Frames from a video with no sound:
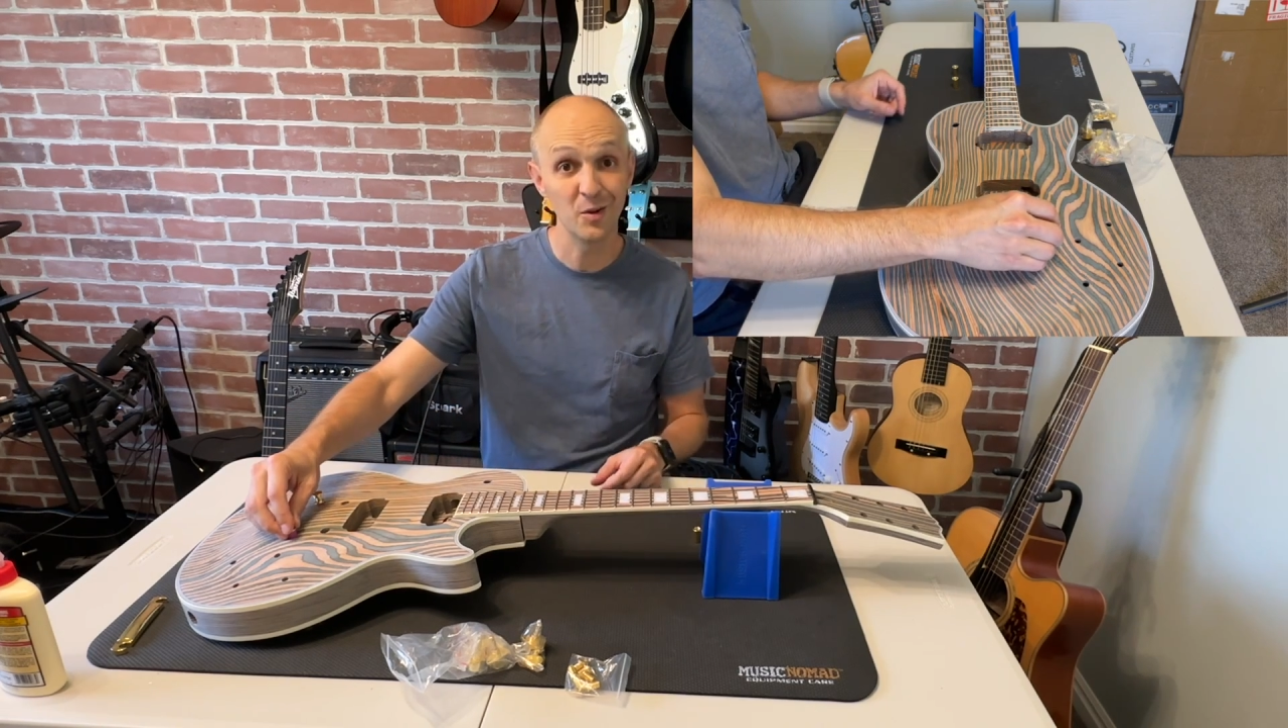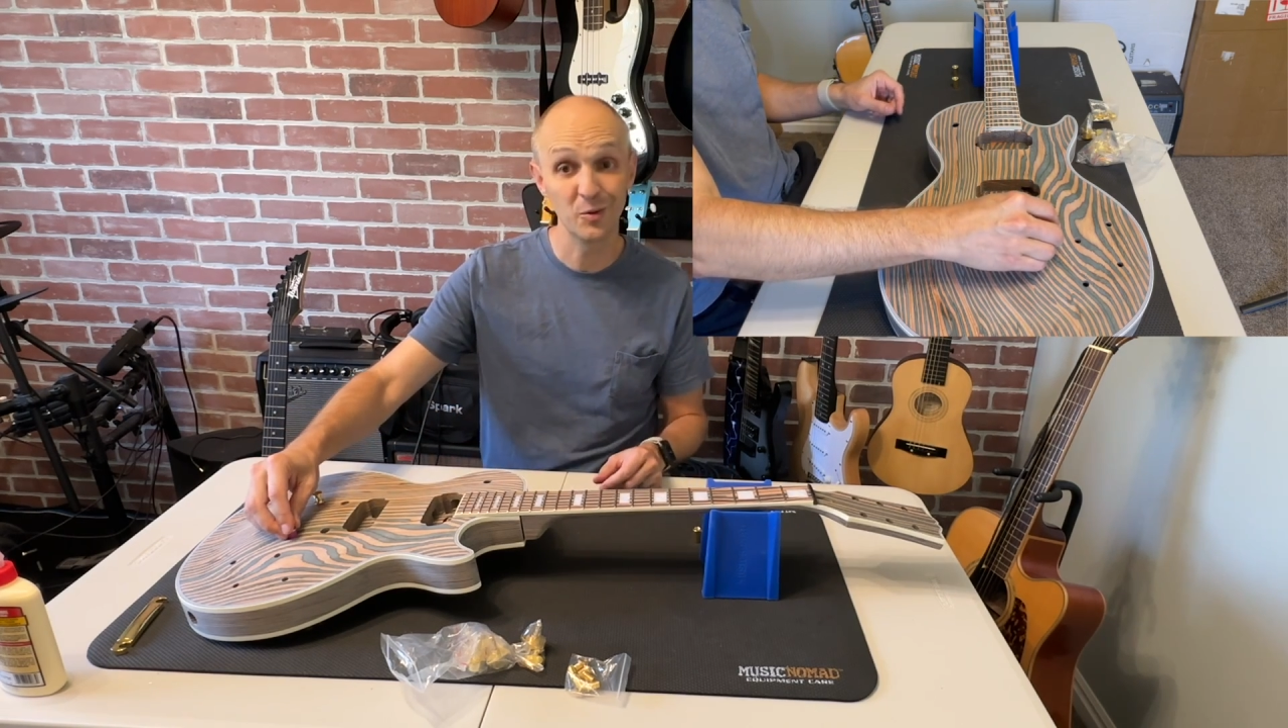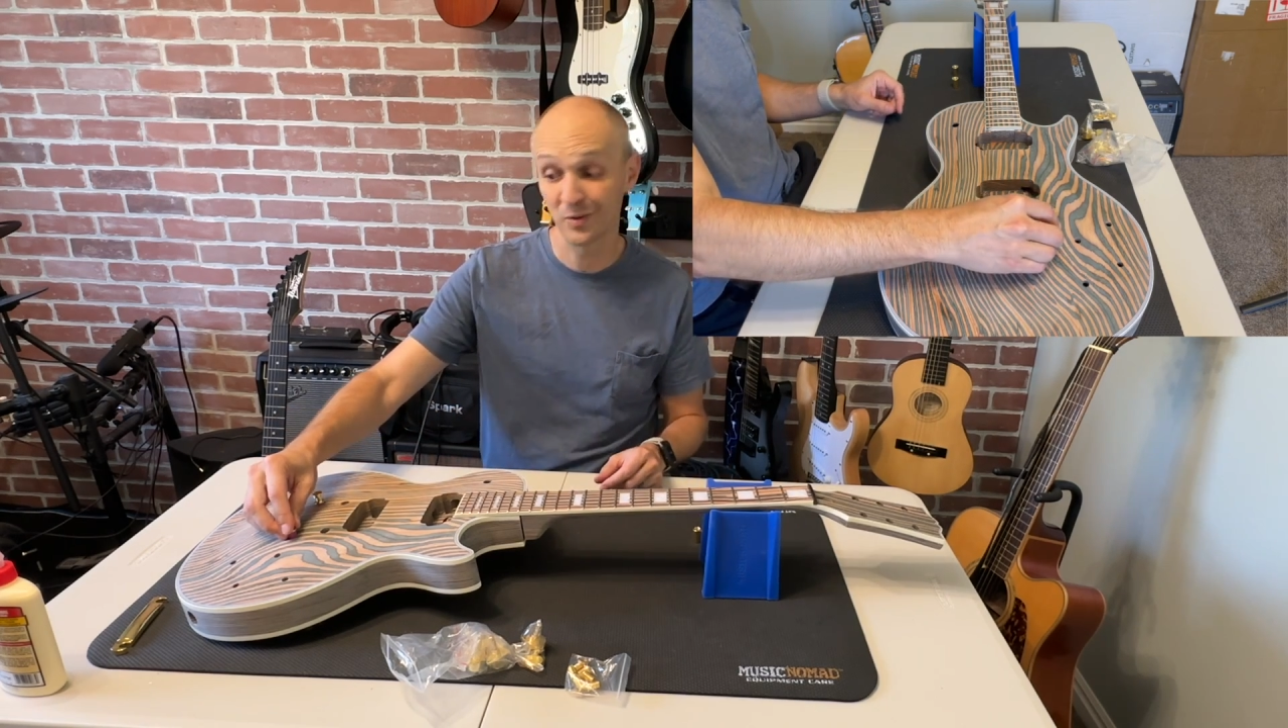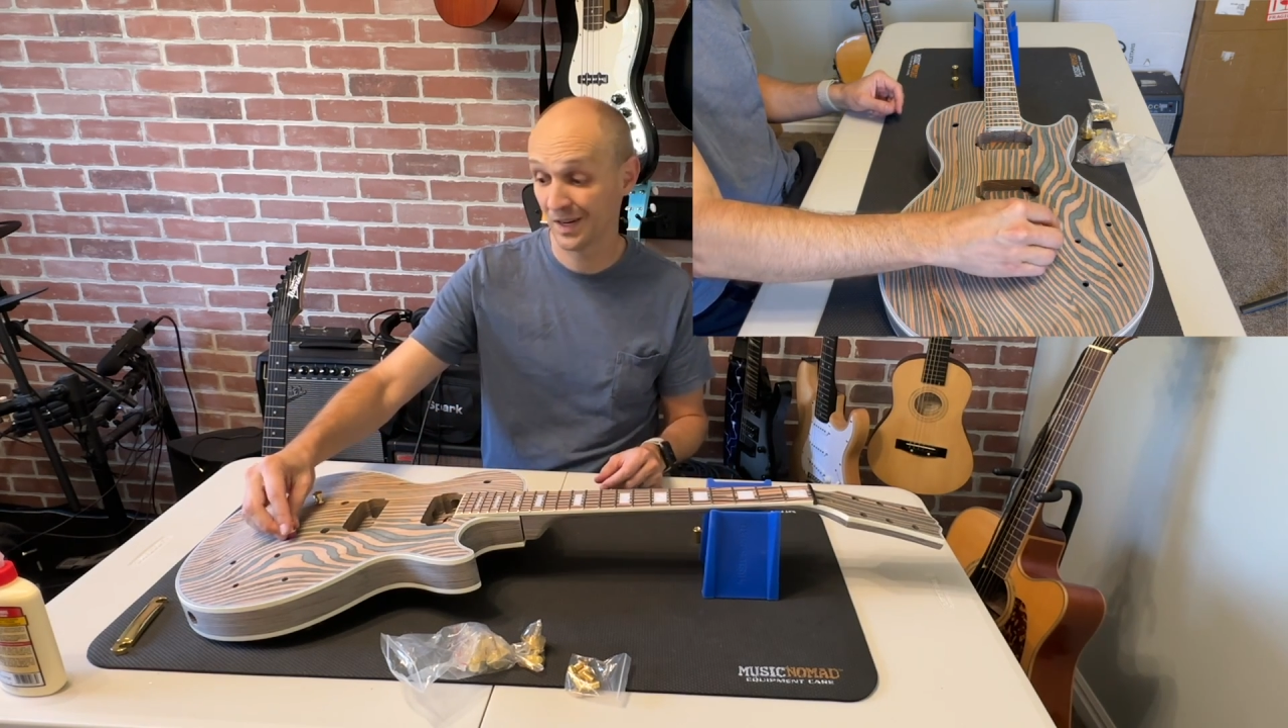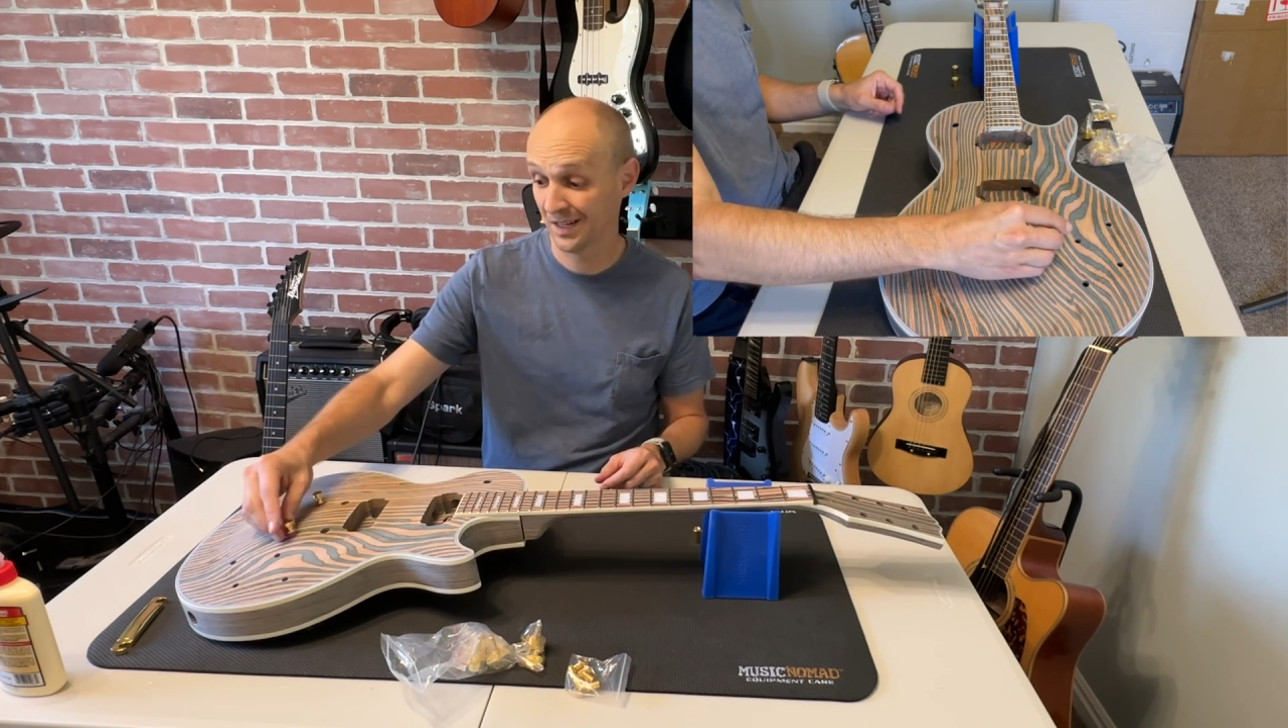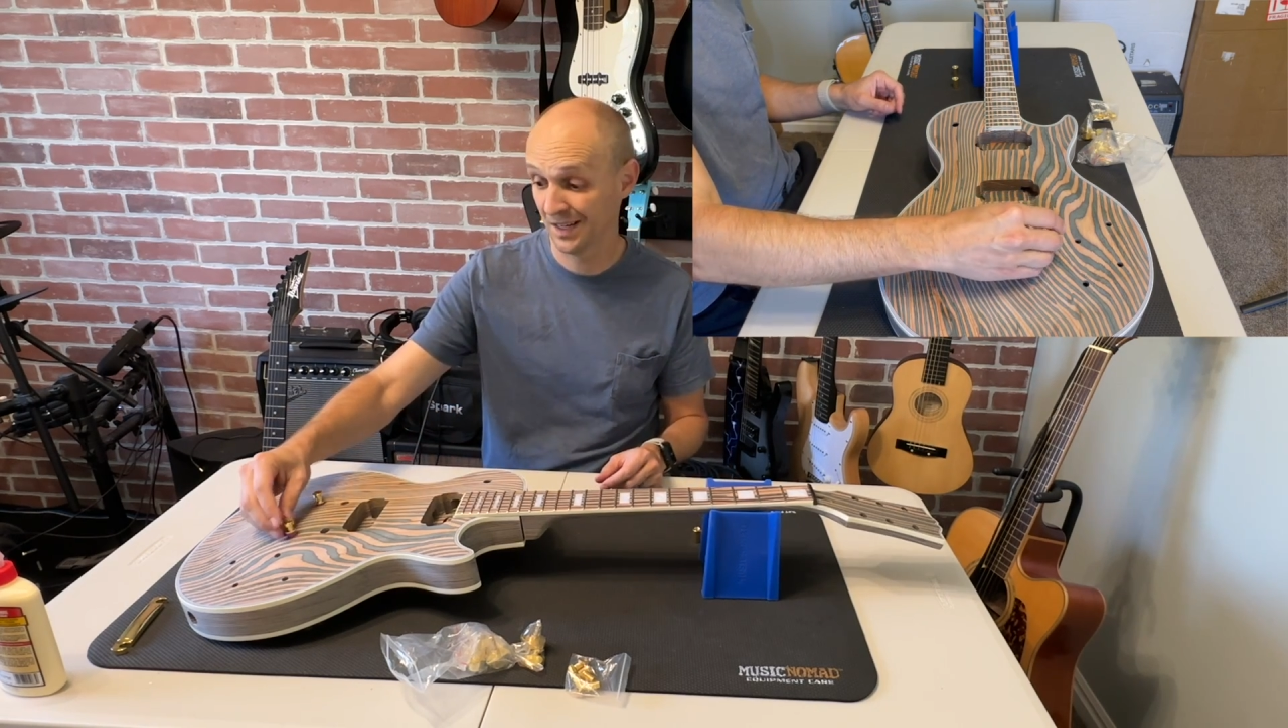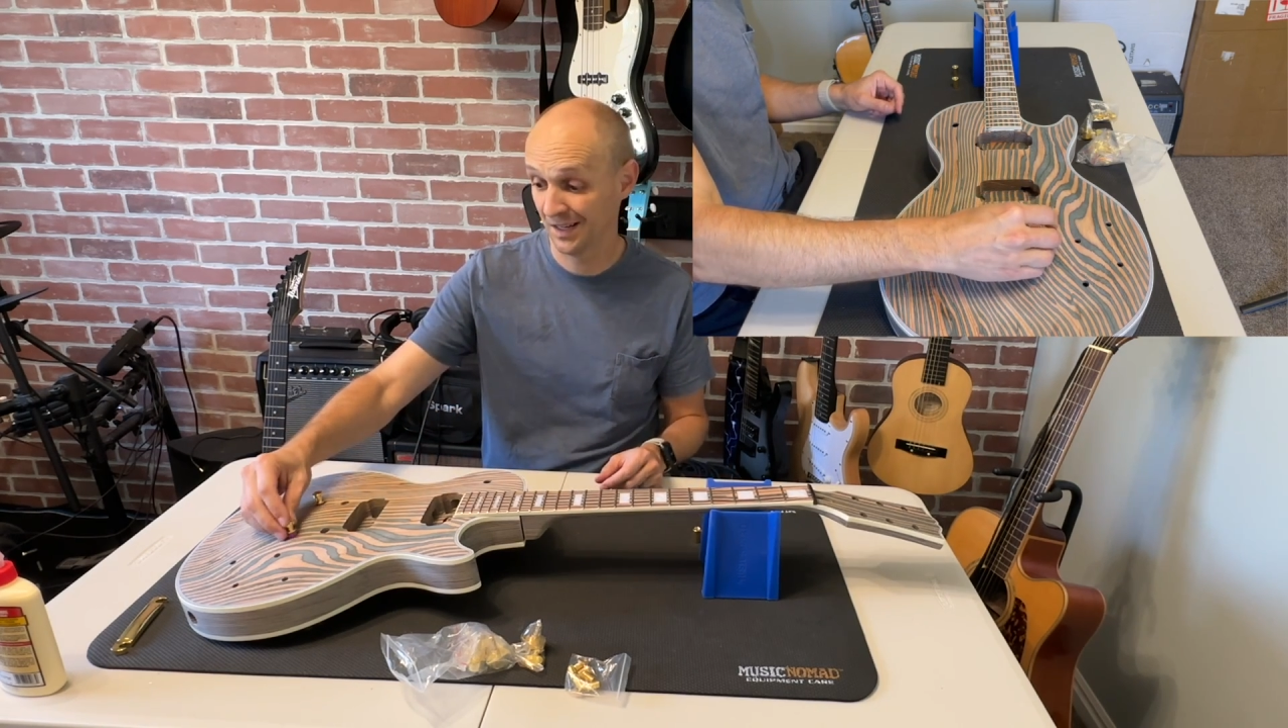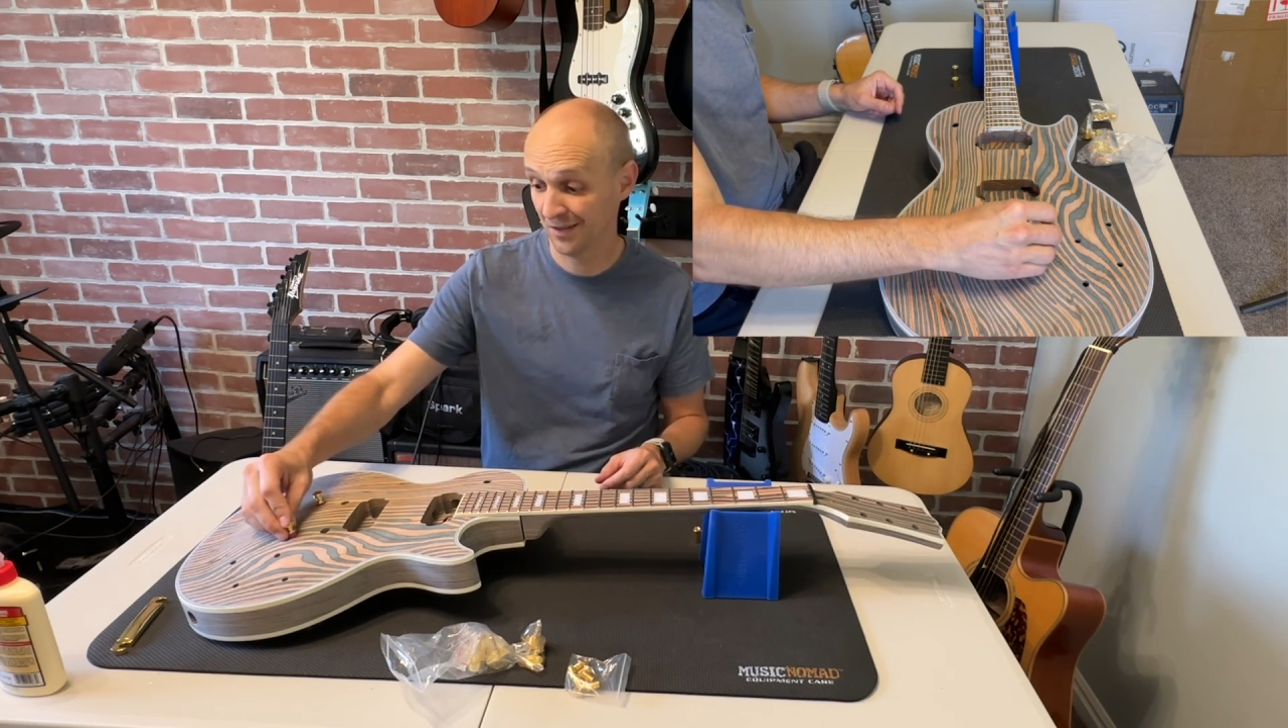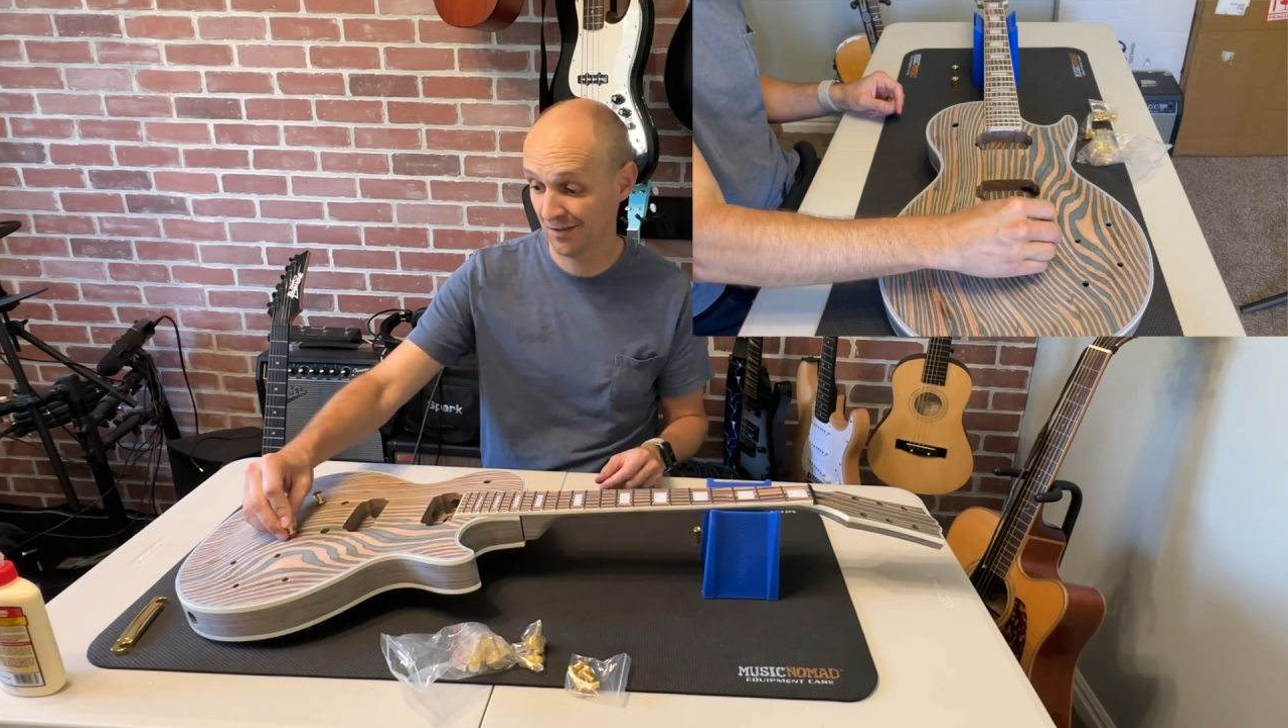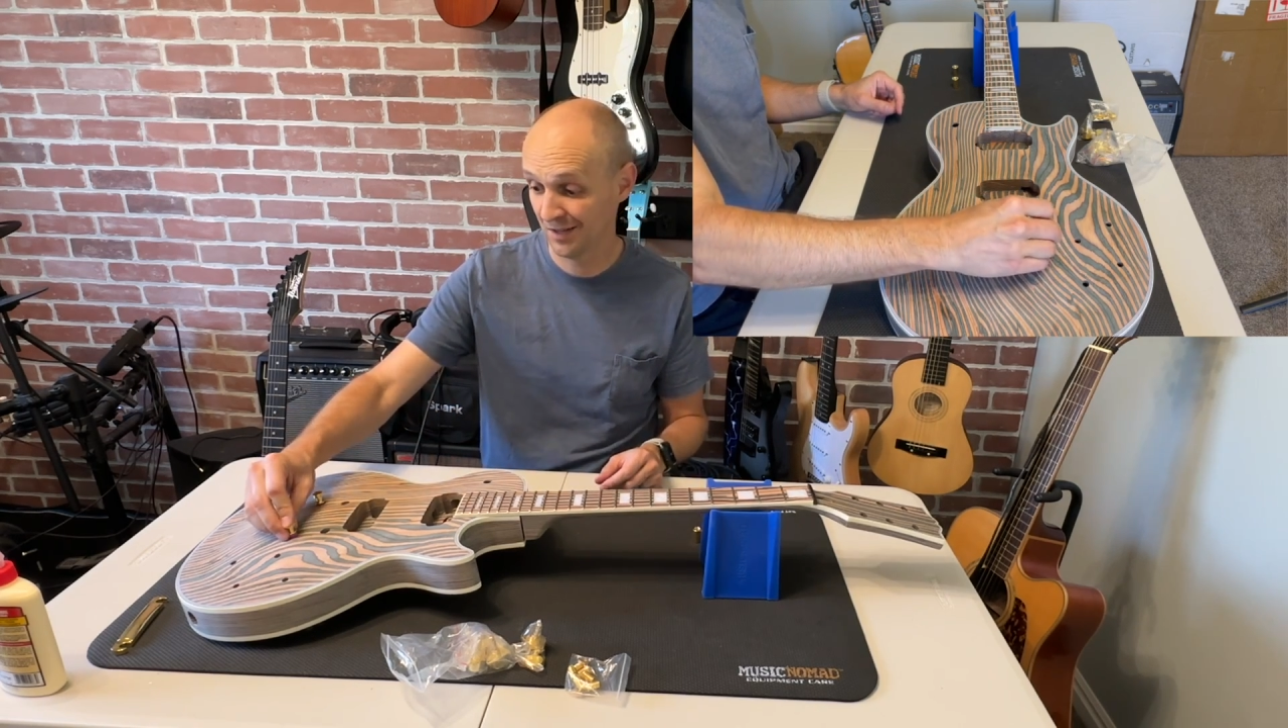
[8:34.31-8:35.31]
those right
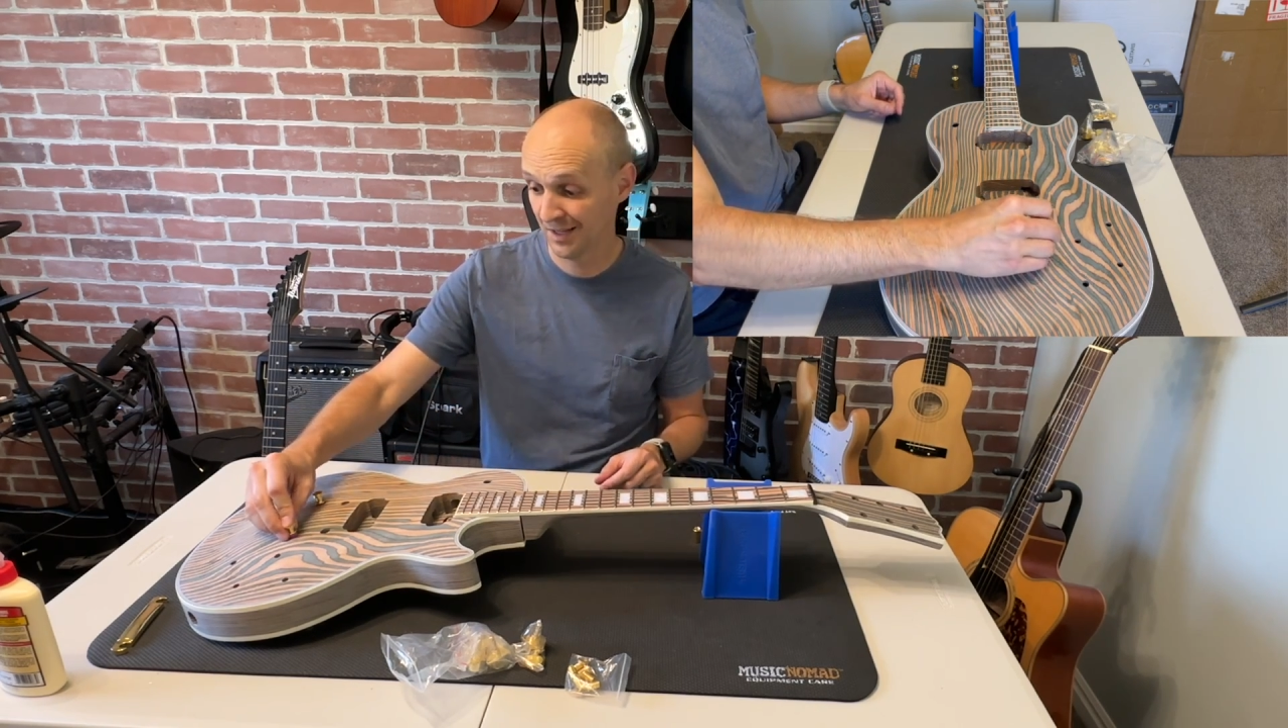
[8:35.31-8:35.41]
now.